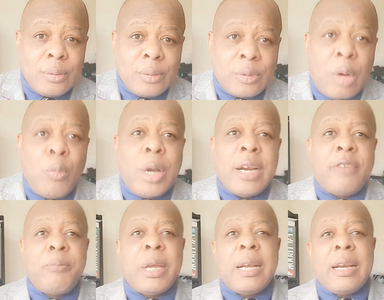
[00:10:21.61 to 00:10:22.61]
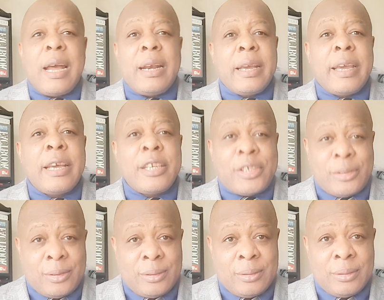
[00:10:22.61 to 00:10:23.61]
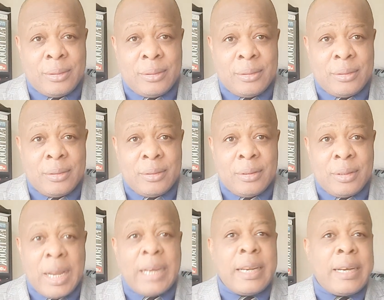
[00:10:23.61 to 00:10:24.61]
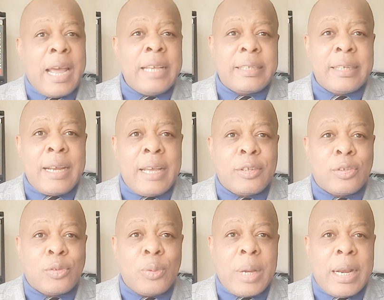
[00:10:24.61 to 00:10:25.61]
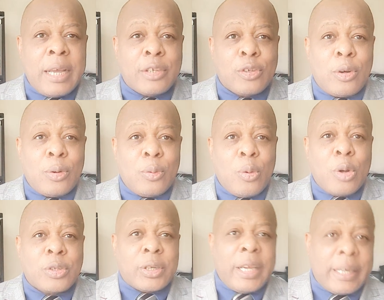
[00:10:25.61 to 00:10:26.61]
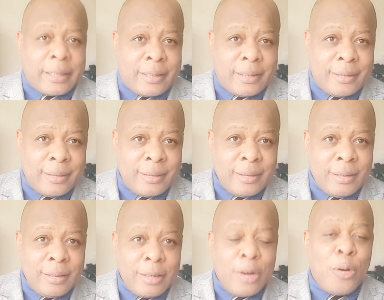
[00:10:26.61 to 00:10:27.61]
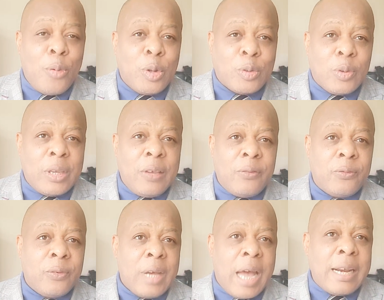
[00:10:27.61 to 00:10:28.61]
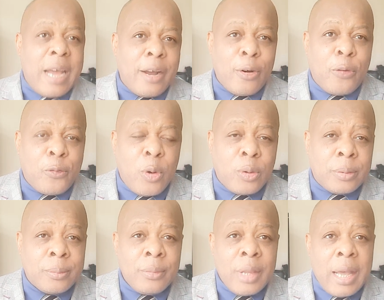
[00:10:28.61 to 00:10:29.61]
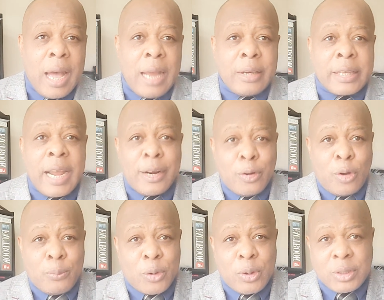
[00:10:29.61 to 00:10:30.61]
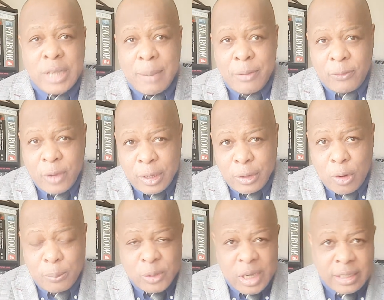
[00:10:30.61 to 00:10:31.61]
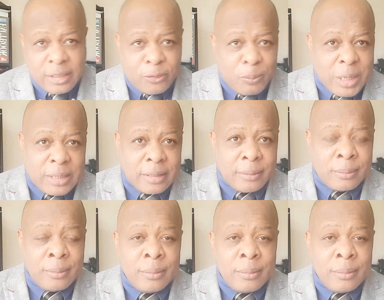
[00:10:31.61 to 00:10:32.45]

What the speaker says: Someone have made an allegation that the 1992 election was rigged. They don't want to give an Anglophone. And take note, because I'm a very objective person.